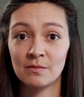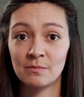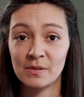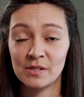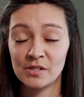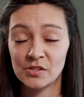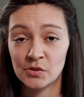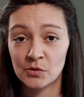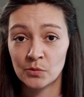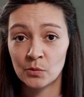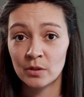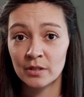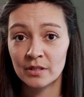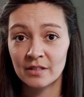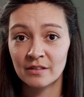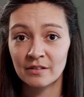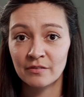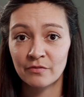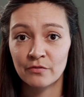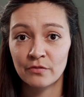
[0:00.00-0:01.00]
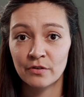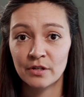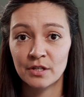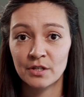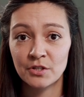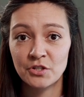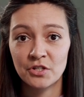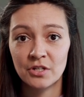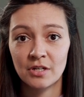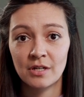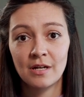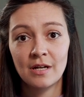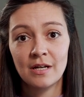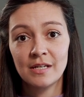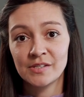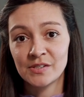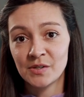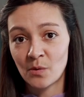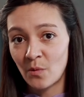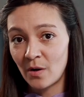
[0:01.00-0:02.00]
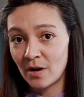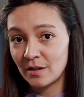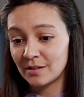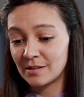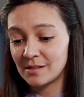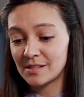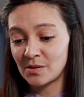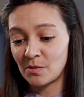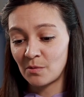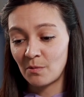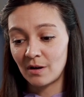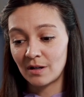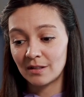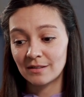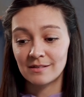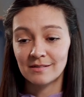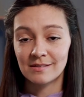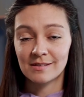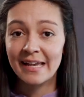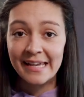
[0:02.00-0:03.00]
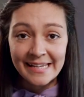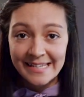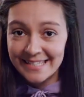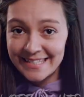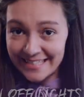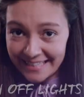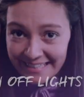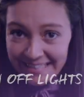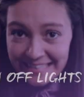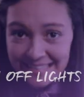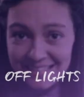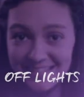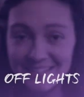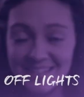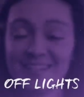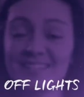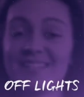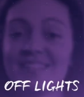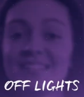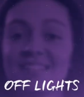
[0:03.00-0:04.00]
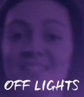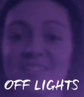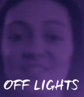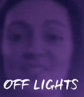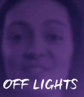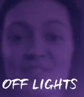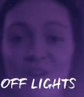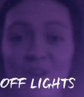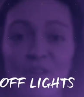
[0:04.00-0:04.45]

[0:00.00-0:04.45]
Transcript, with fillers: and be stored in the fridge, so on and so on. 18. Turn